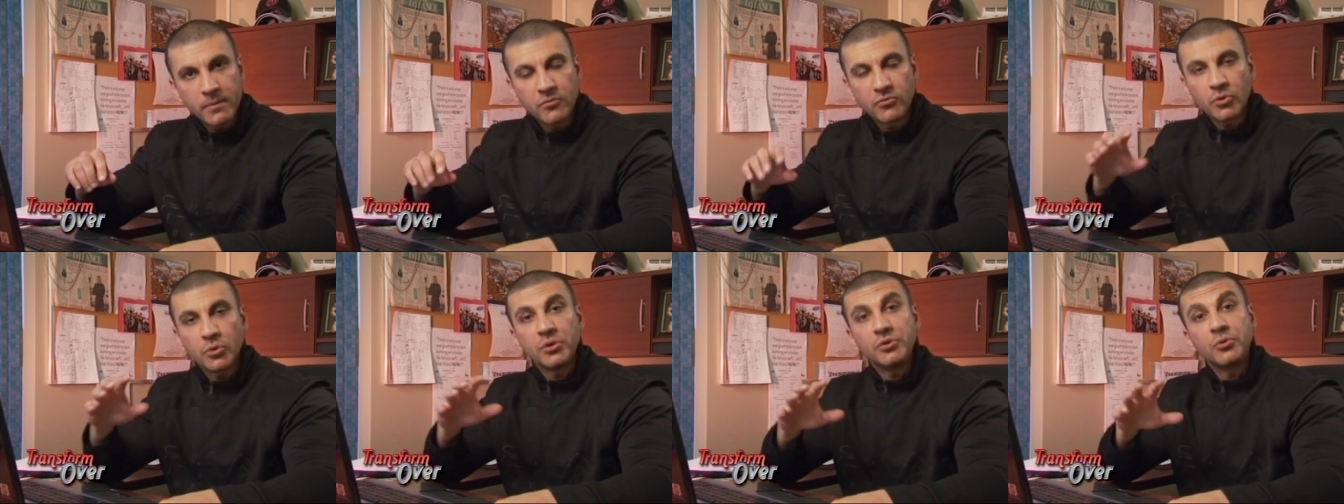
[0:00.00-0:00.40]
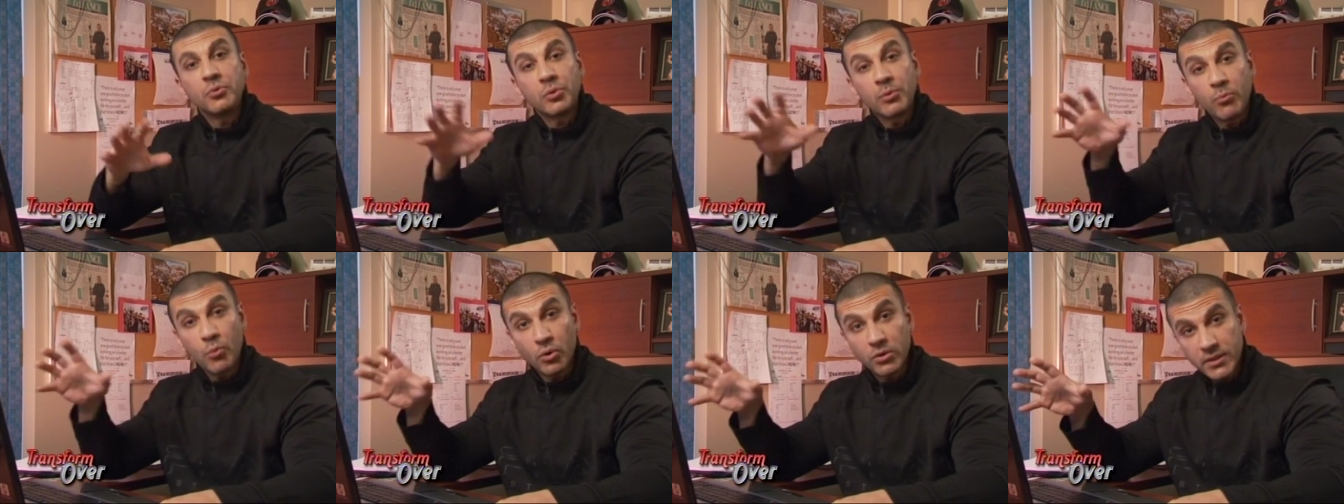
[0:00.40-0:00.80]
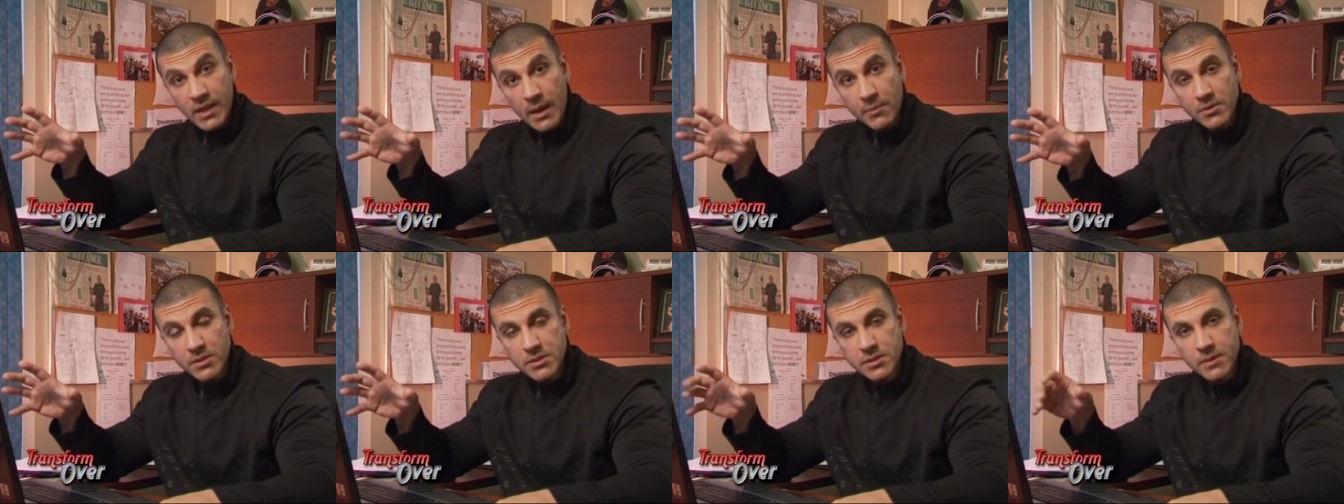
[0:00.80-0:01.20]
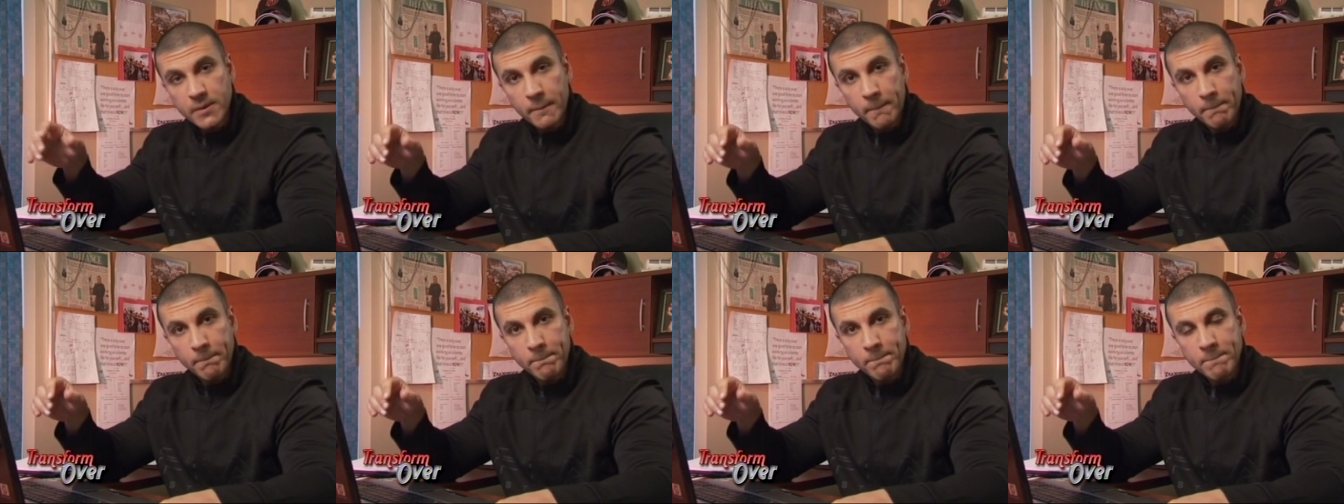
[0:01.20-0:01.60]
So you're doing more damage.
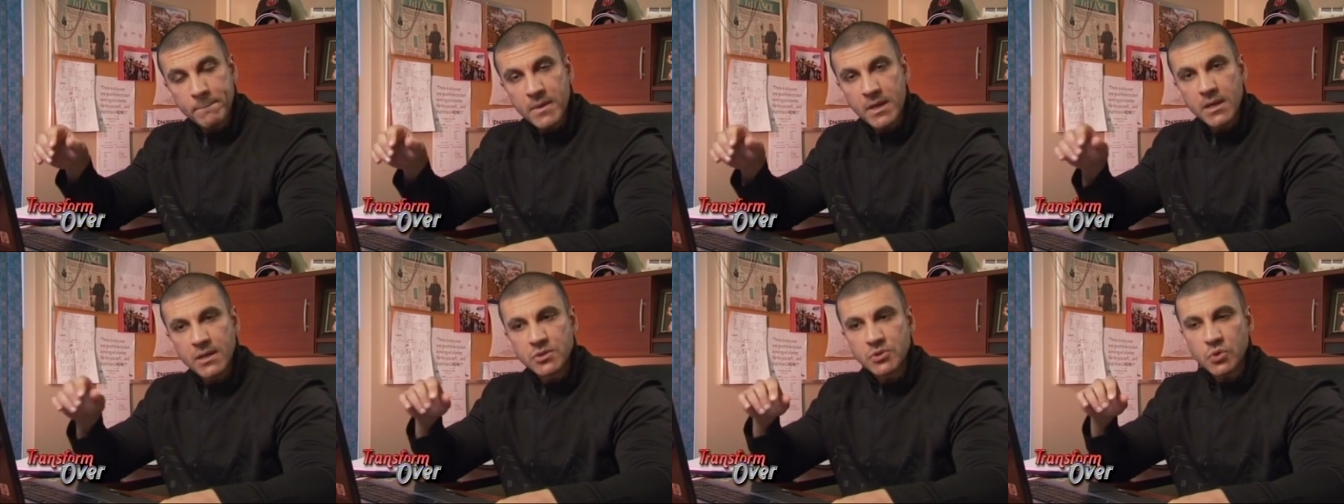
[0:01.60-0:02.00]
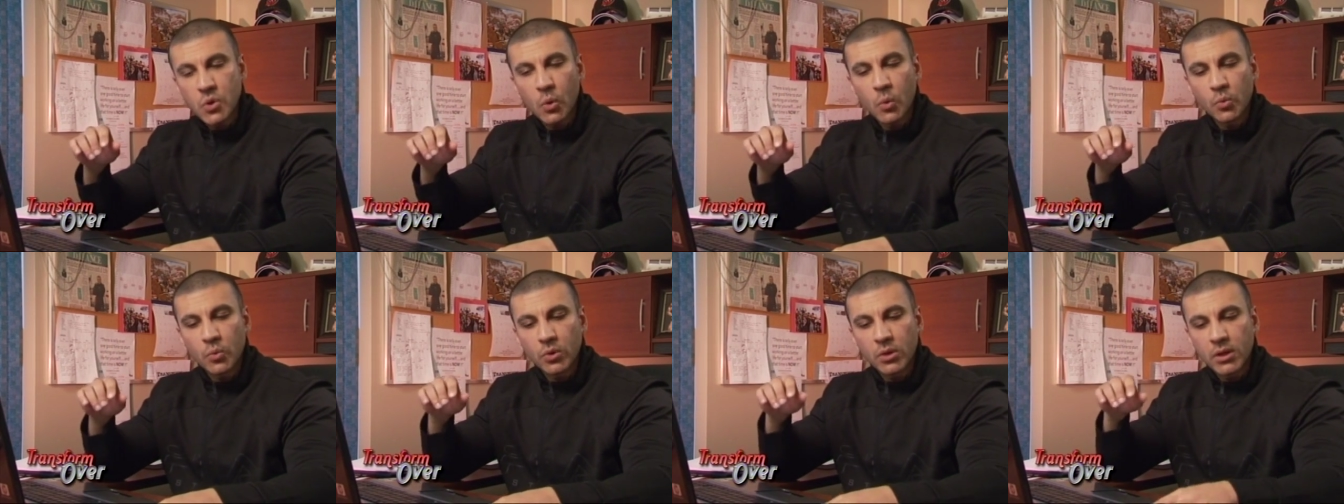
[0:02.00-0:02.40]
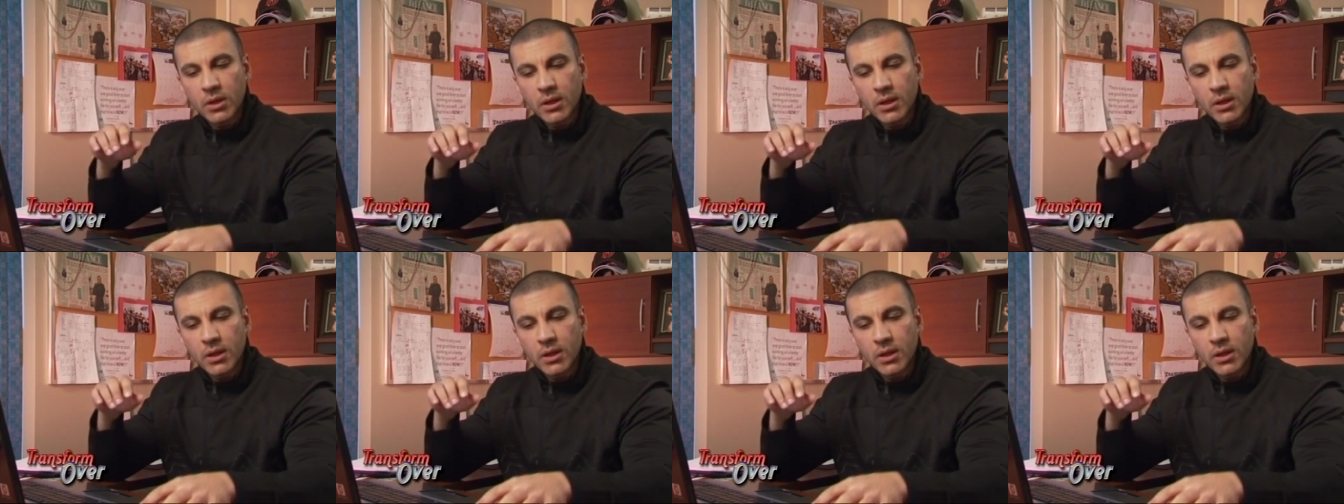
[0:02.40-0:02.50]
So